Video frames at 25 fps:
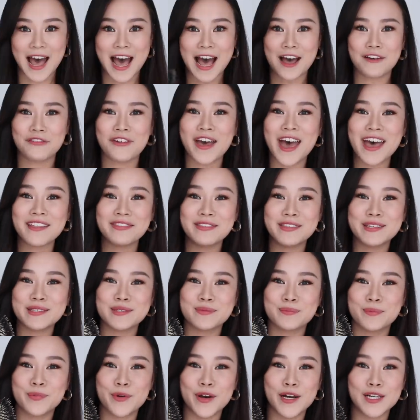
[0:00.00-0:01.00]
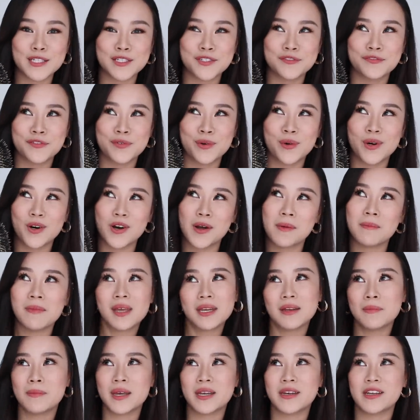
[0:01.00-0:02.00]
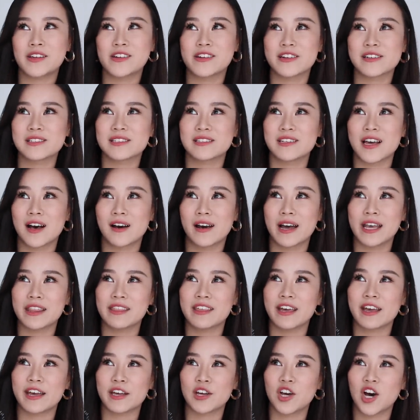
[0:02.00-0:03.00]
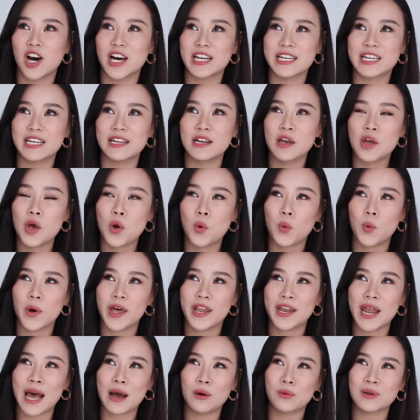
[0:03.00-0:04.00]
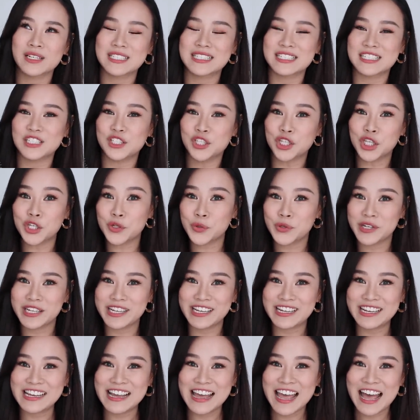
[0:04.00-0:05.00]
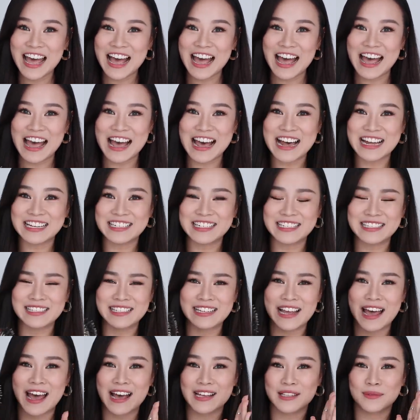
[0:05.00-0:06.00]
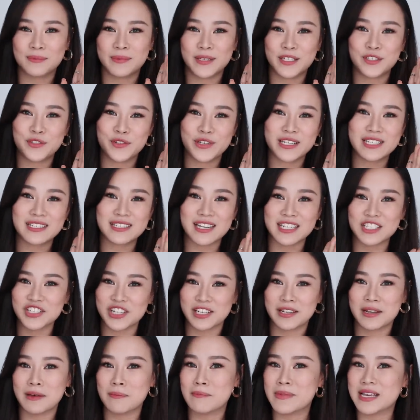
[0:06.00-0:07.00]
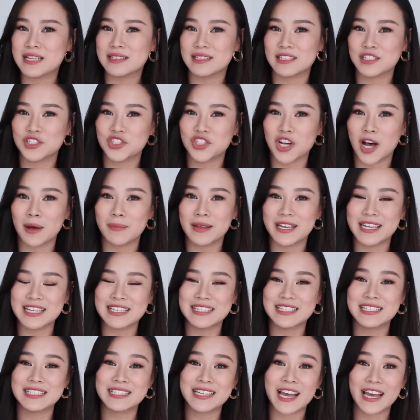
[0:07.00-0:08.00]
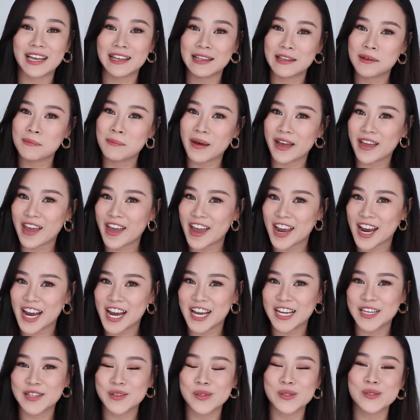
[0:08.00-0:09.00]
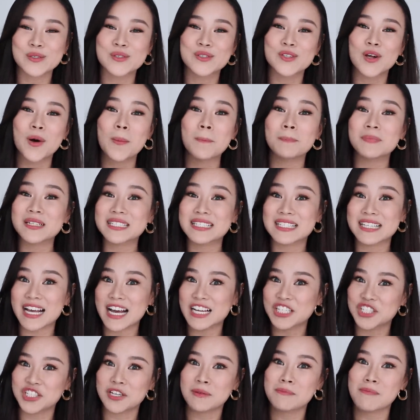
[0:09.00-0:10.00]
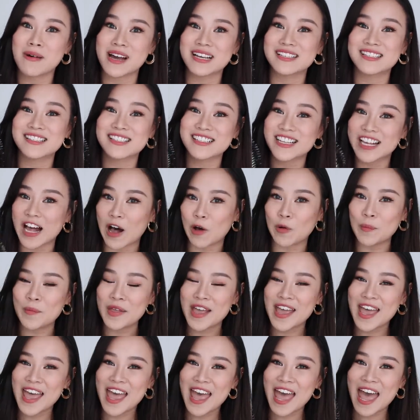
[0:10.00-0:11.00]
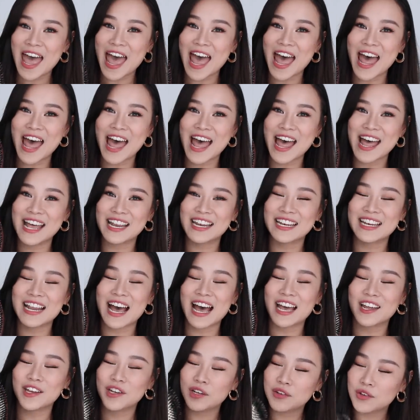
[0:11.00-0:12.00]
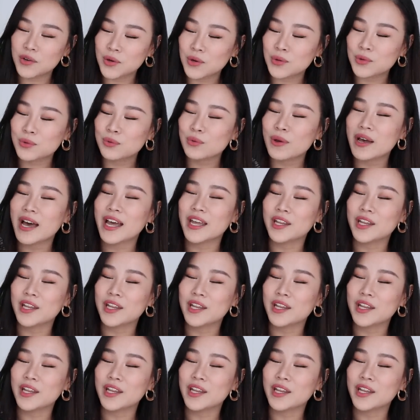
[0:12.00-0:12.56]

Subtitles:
I've had this brush for many, many years now. I think I got it when I was in uni, and it has been doing such an amazing job in detangling my hair and also massaging my scalp. And I know